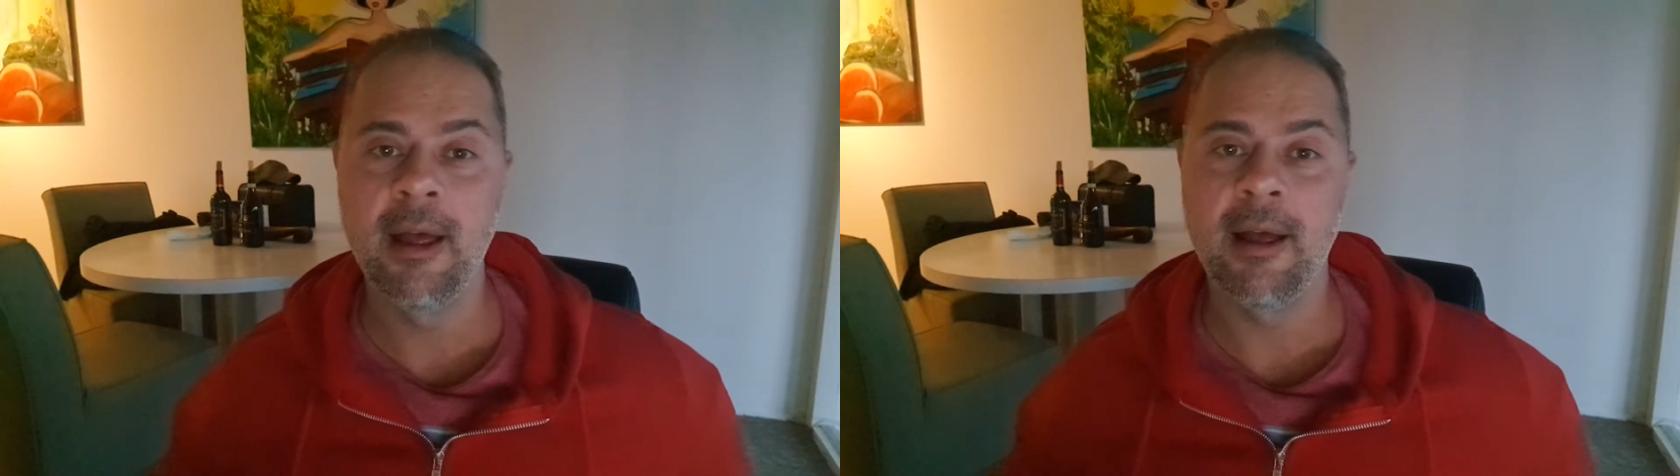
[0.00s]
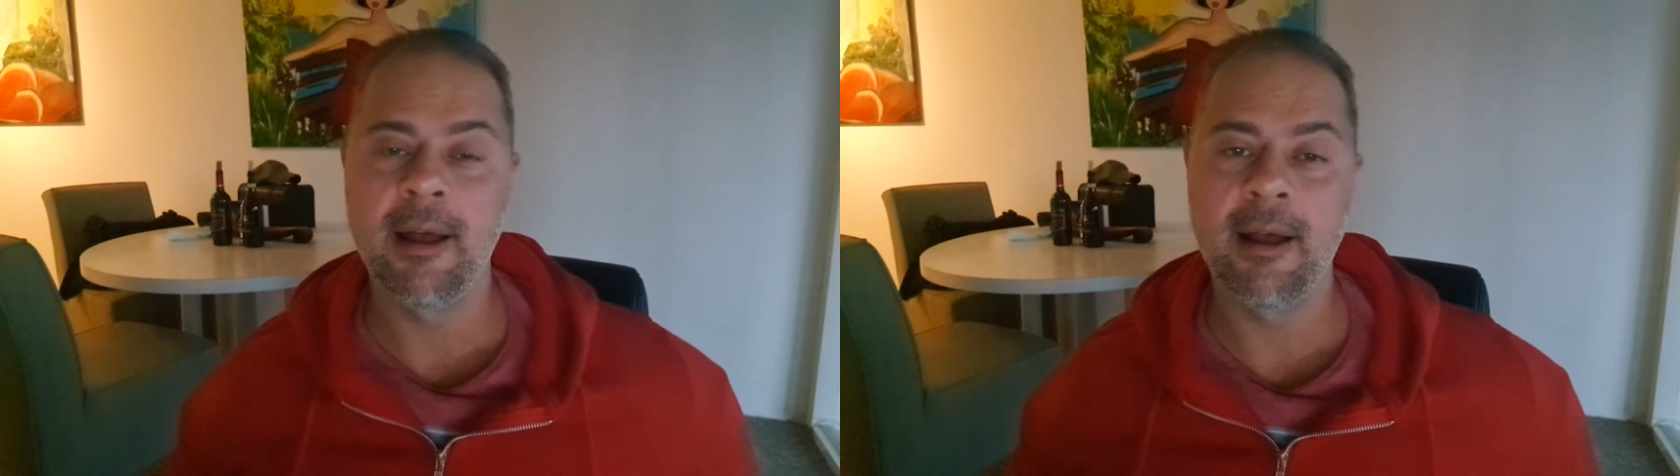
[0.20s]

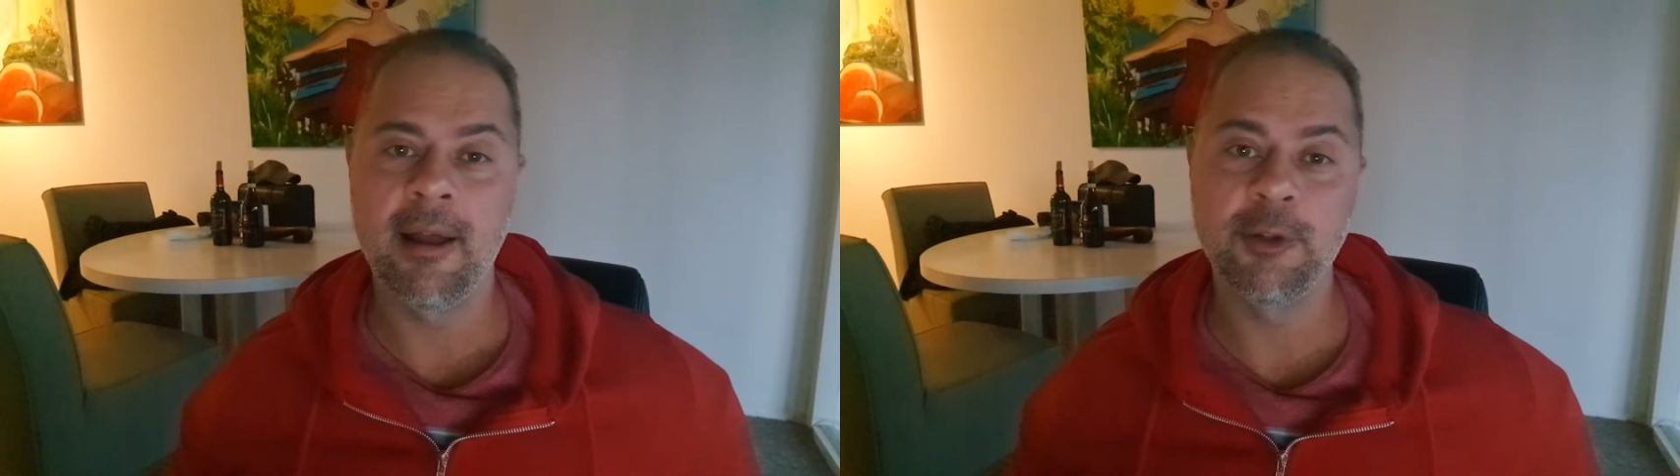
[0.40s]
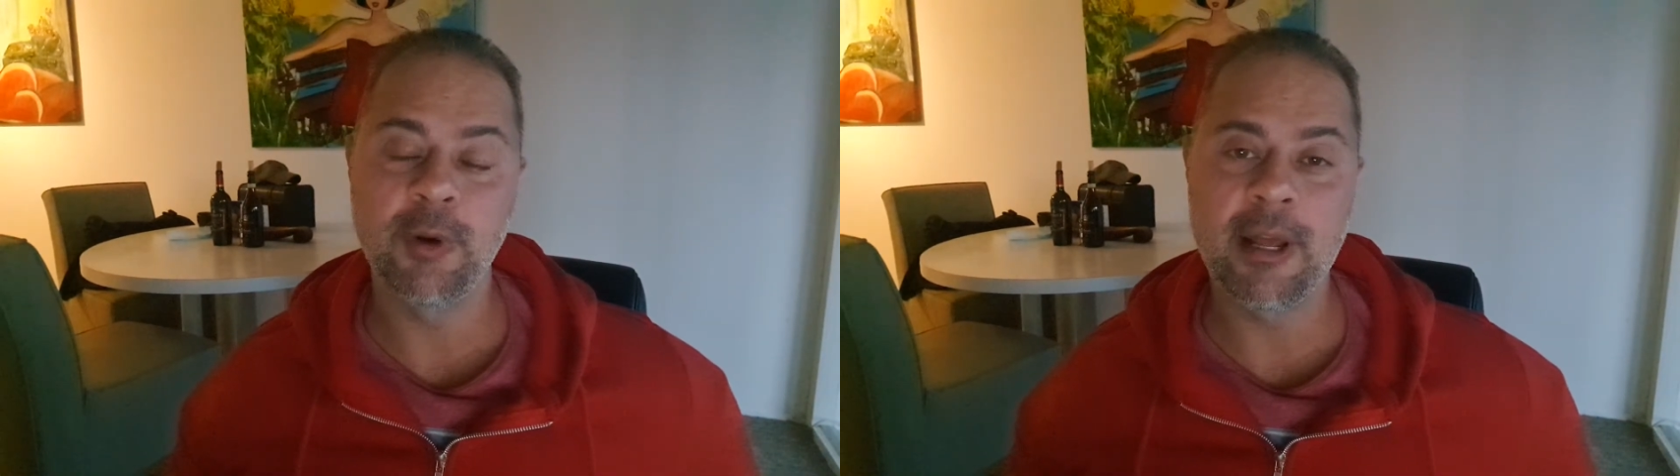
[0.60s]

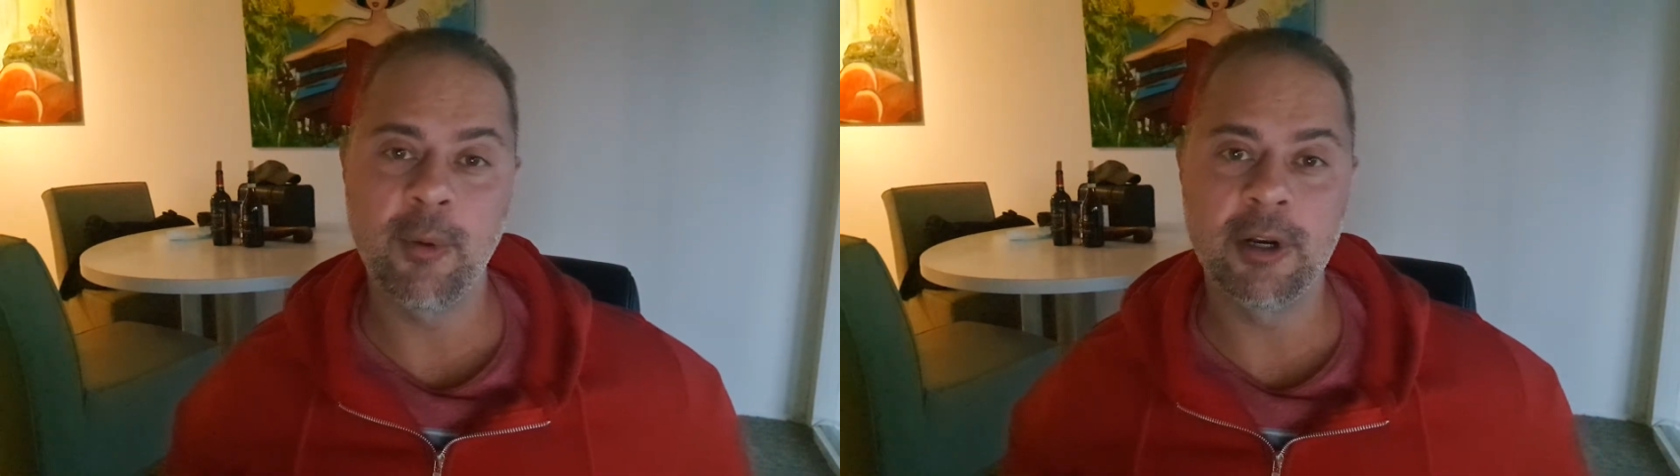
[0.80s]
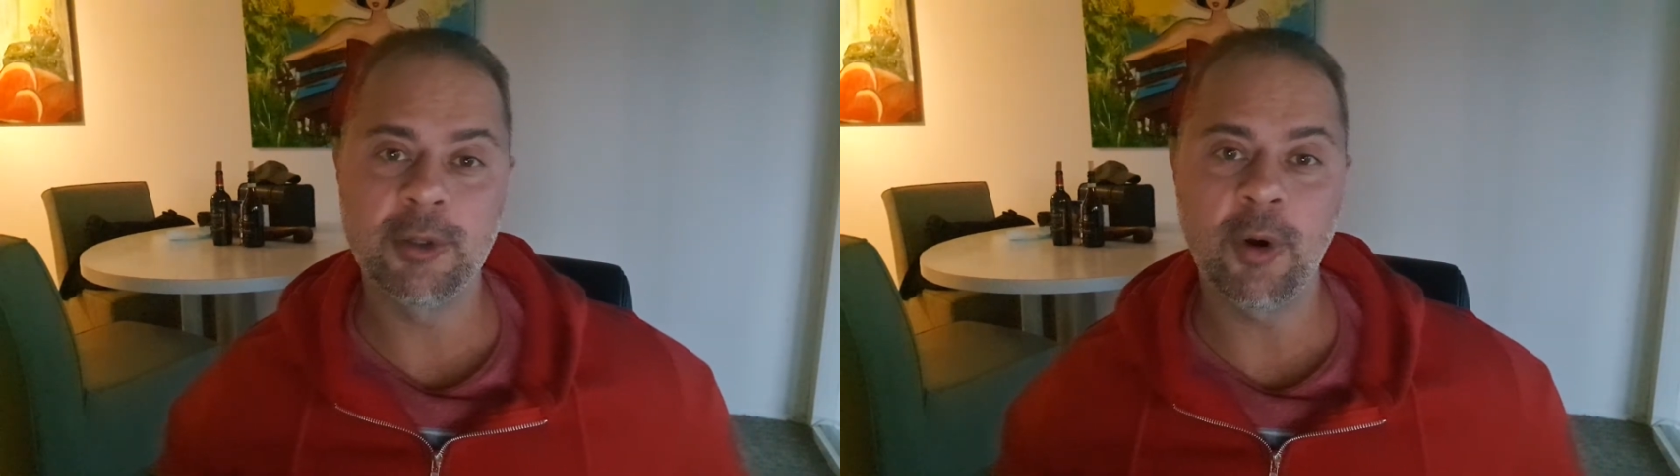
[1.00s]
Today I
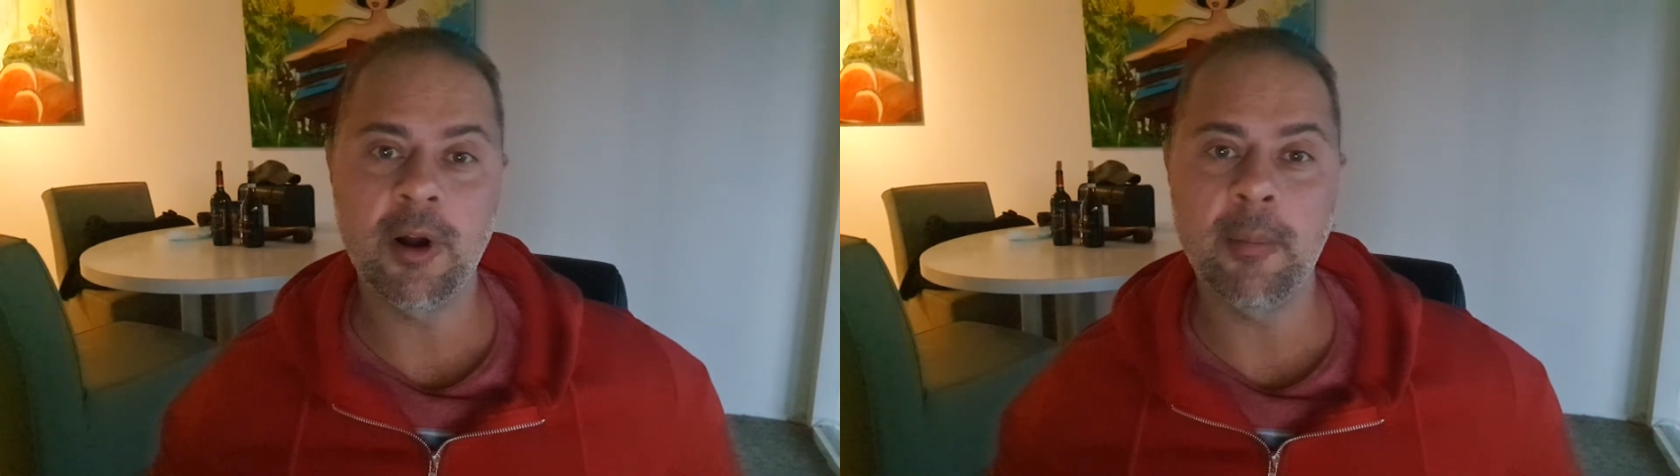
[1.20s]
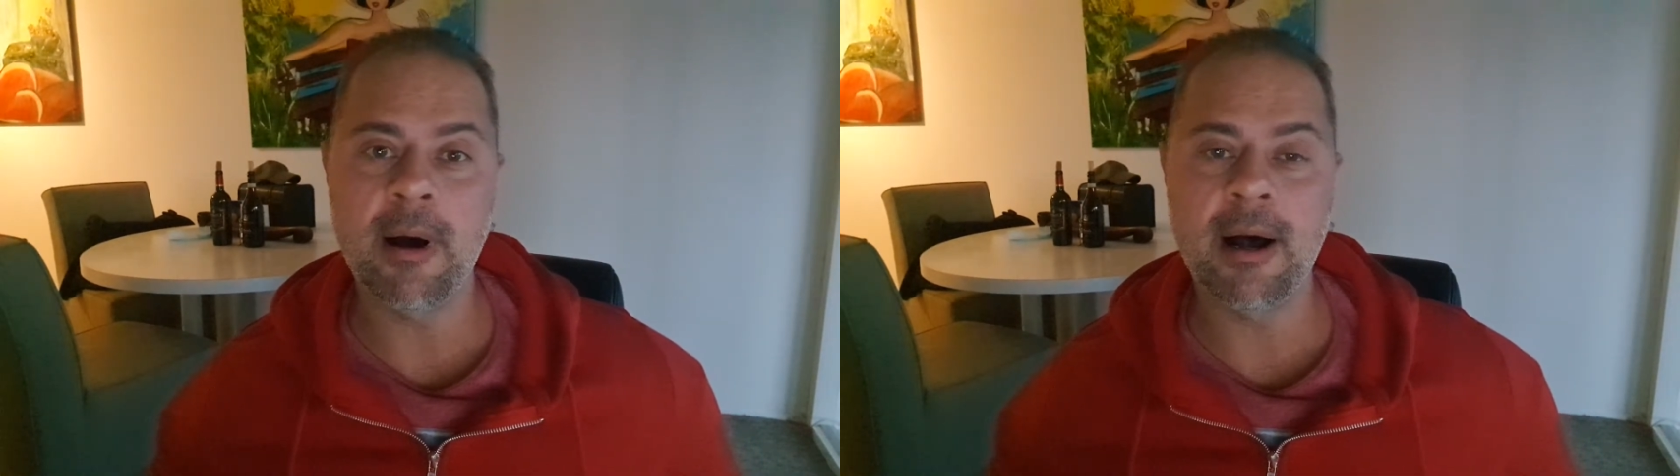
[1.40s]
want to talk
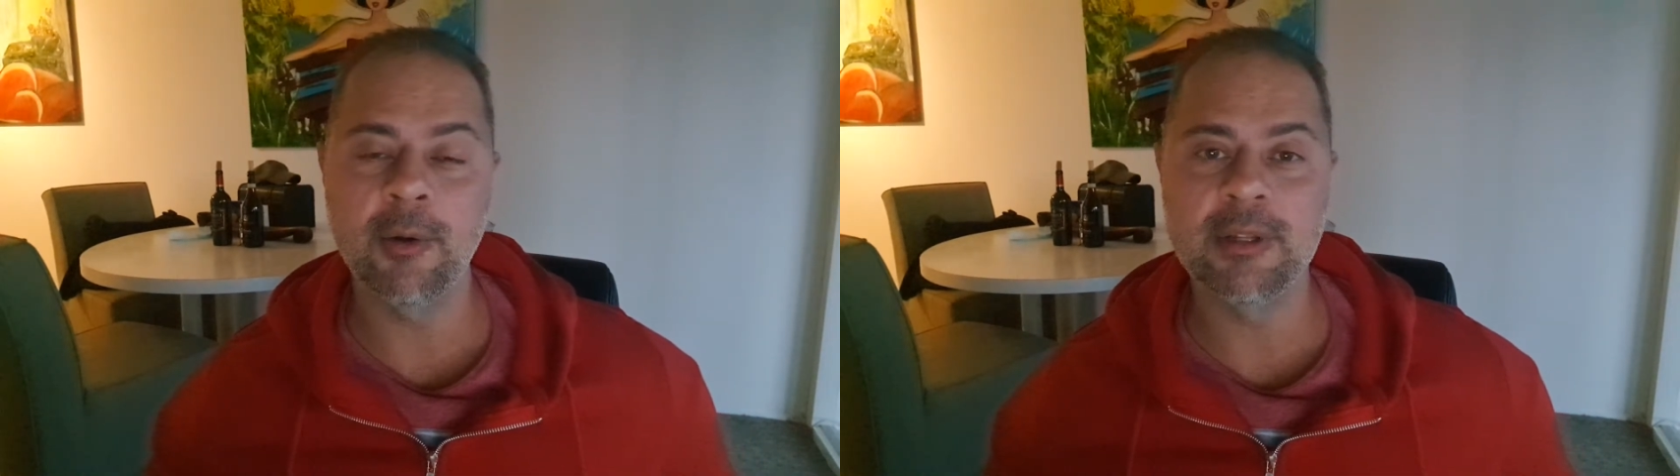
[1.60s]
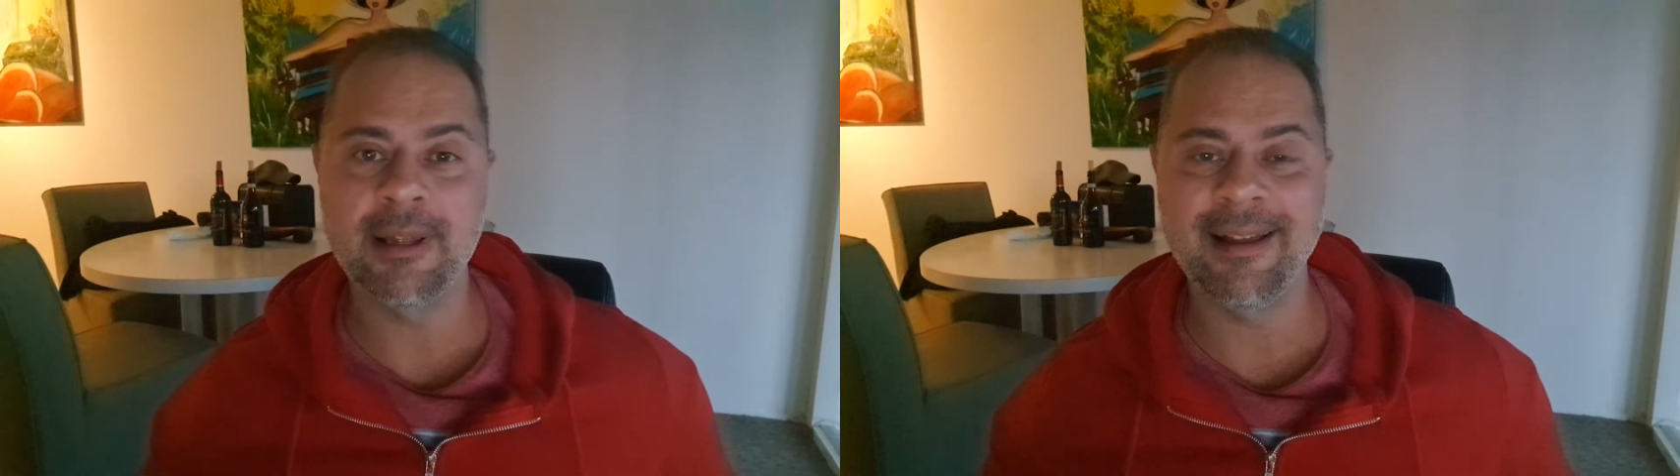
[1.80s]

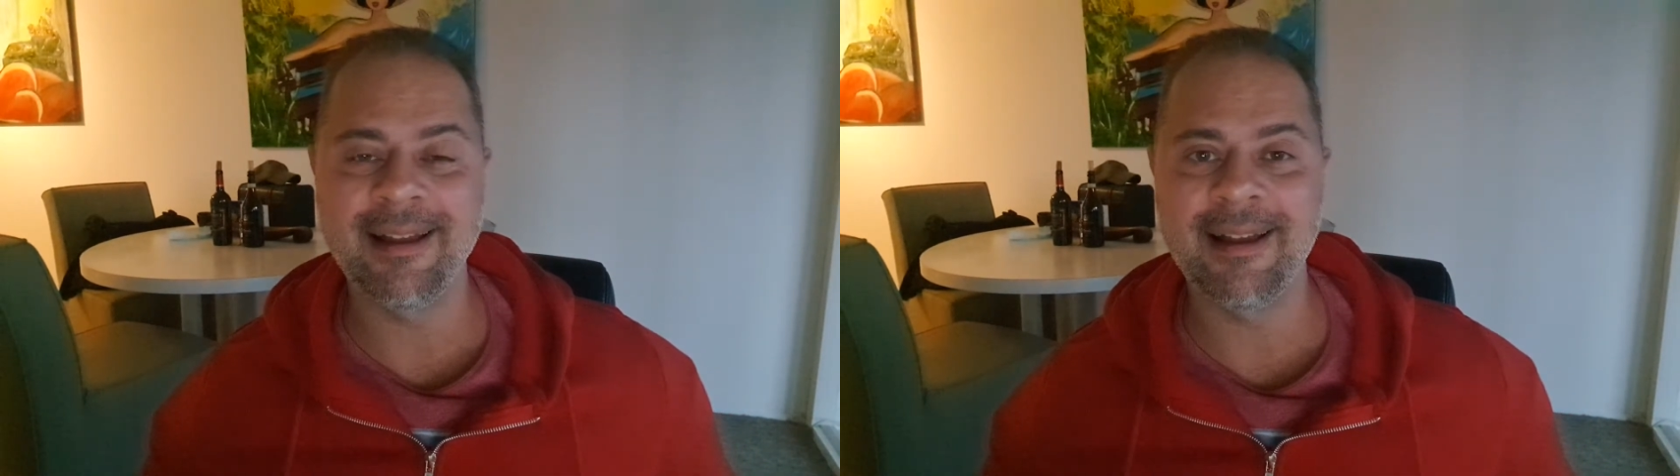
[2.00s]
about